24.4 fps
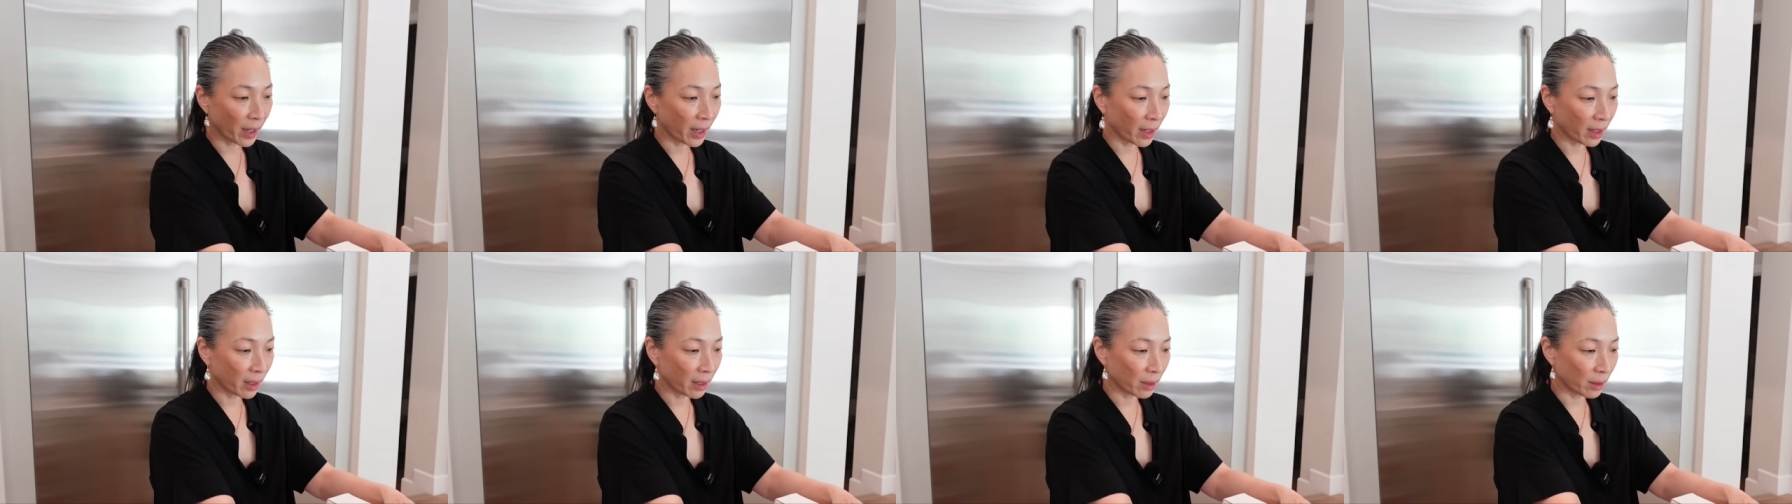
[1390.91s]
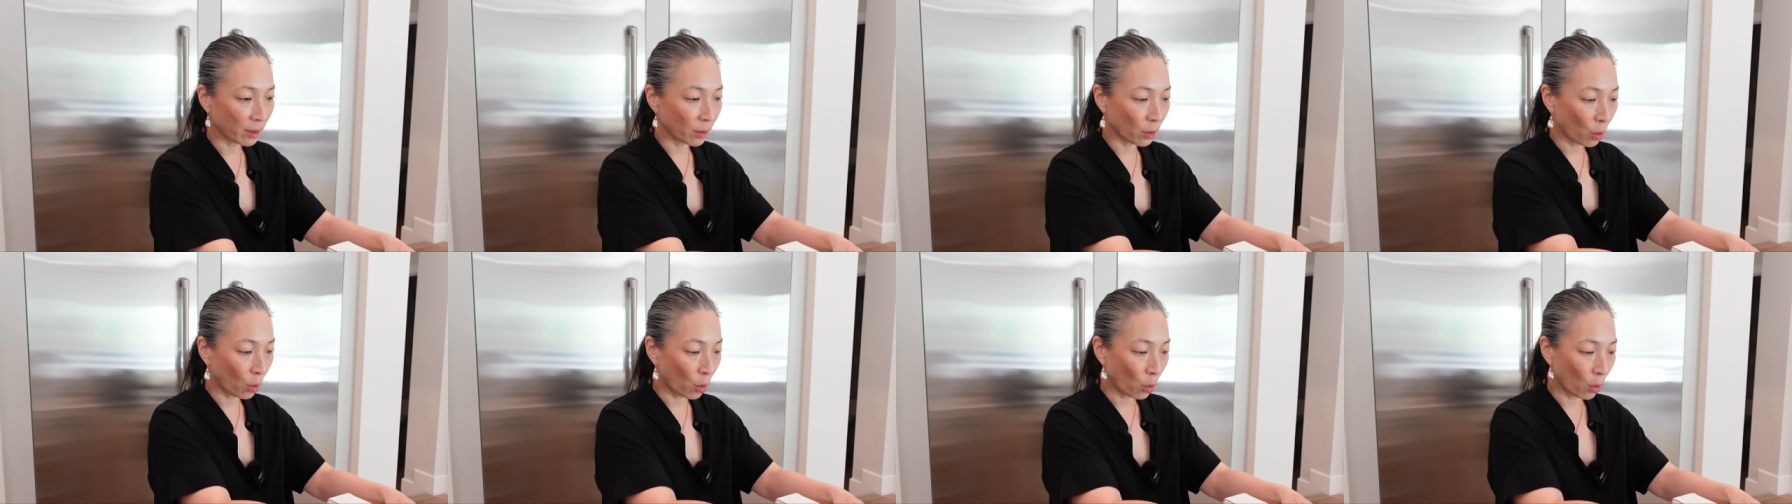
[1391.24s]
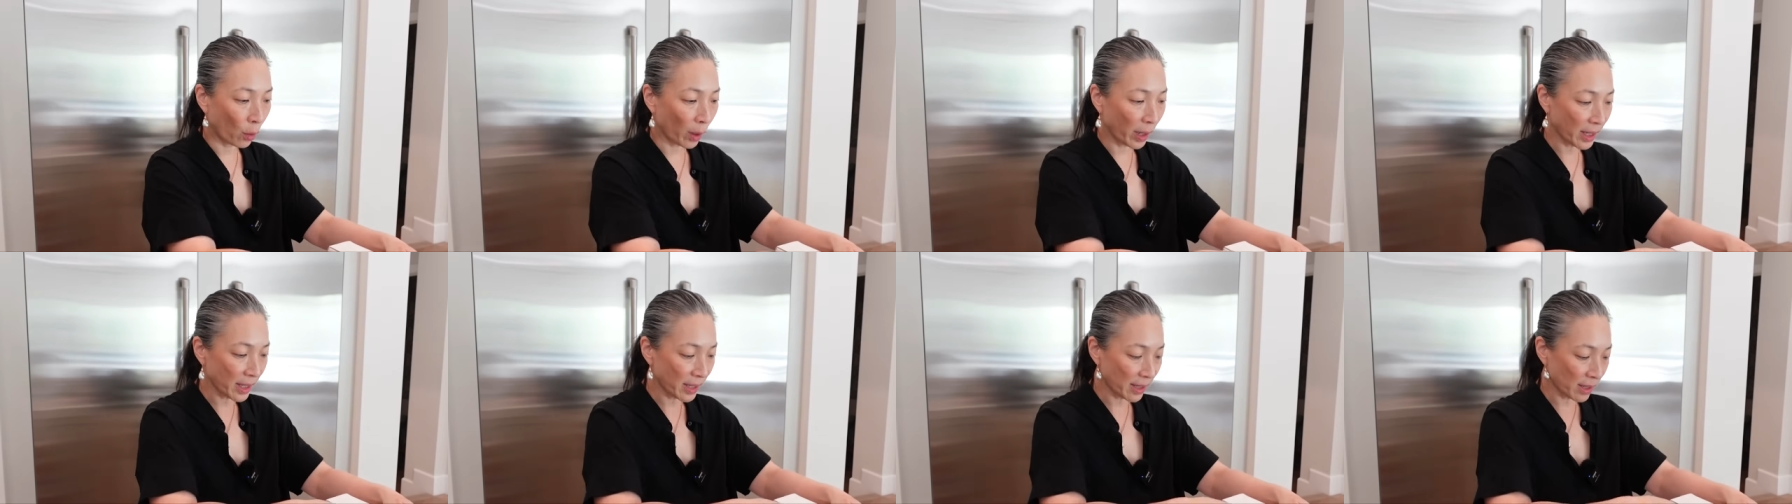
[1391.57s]
in
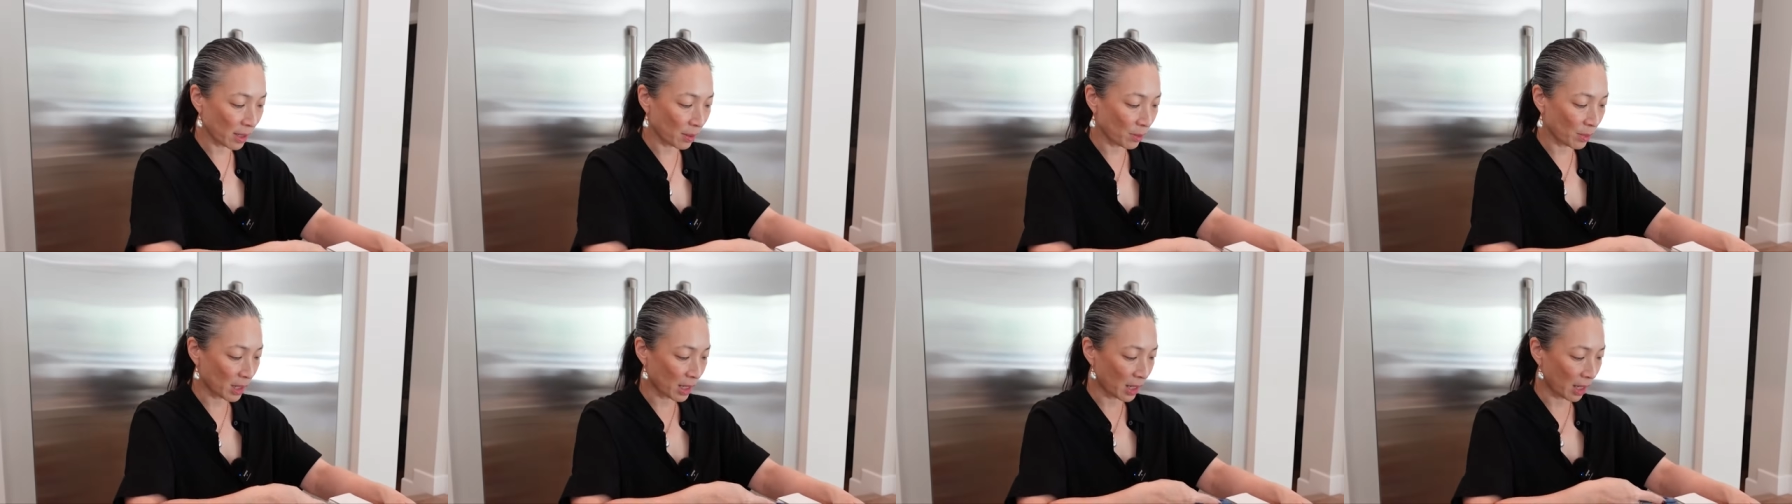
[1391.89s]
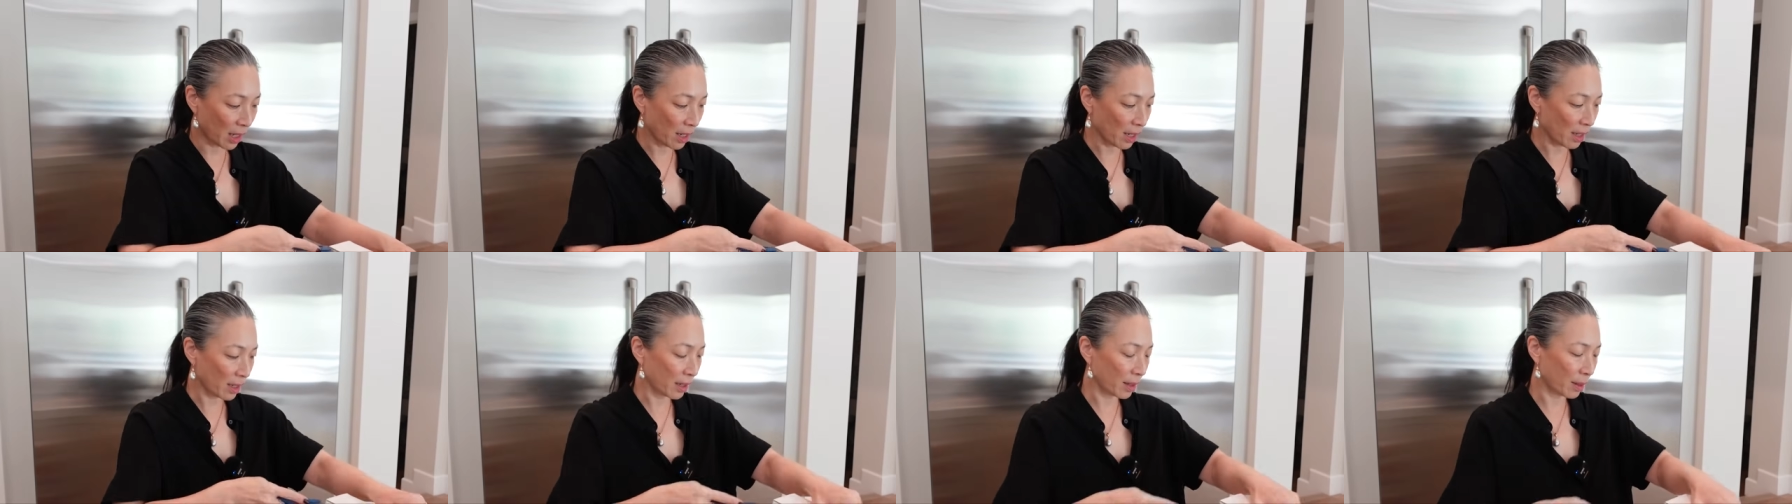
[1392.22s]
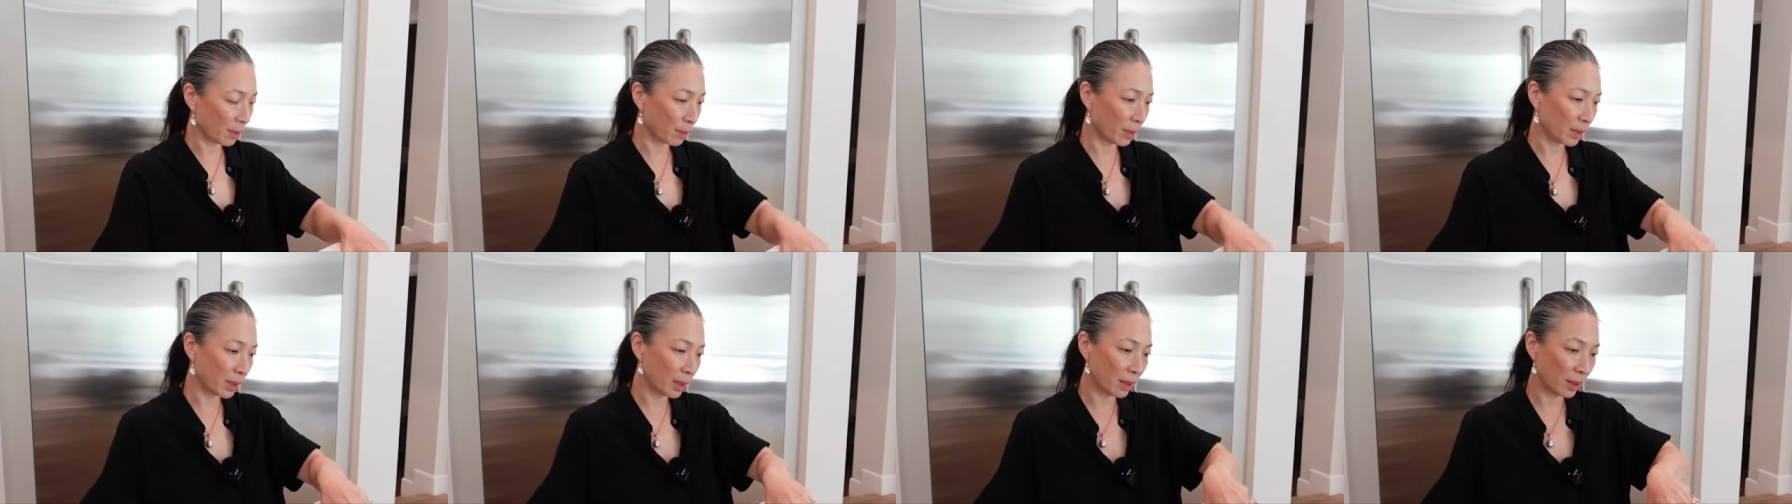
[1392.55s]
quite some
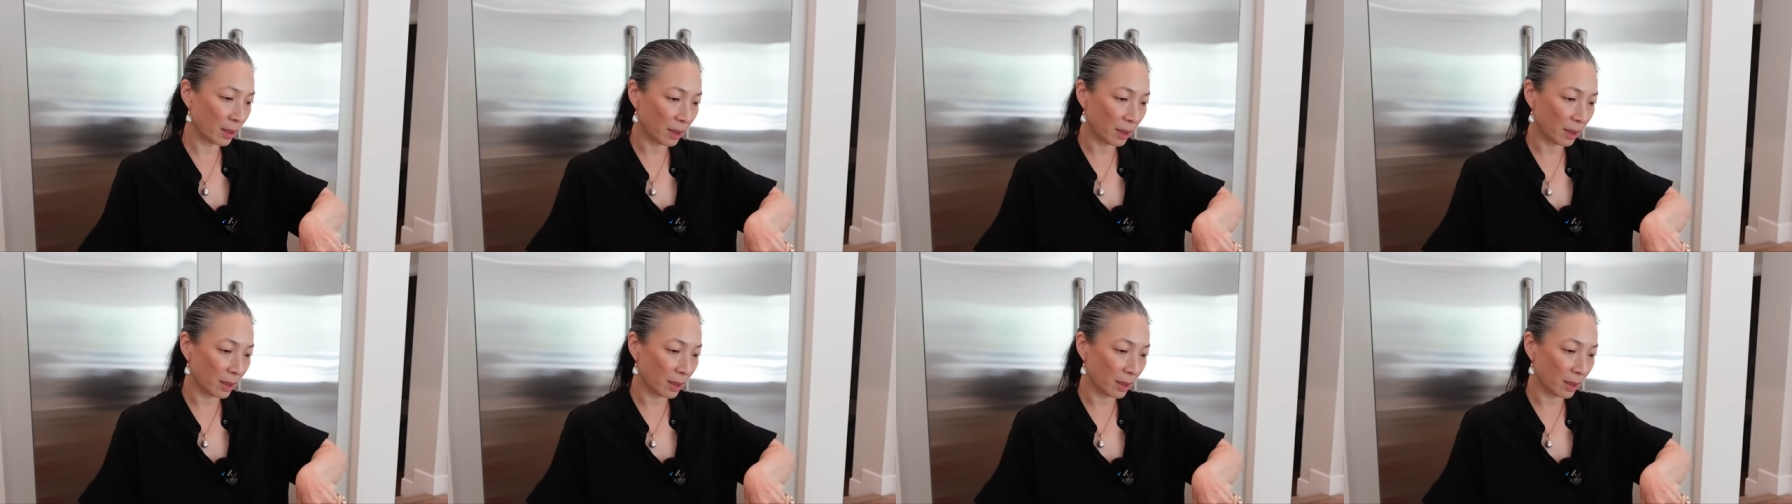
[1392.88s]
time.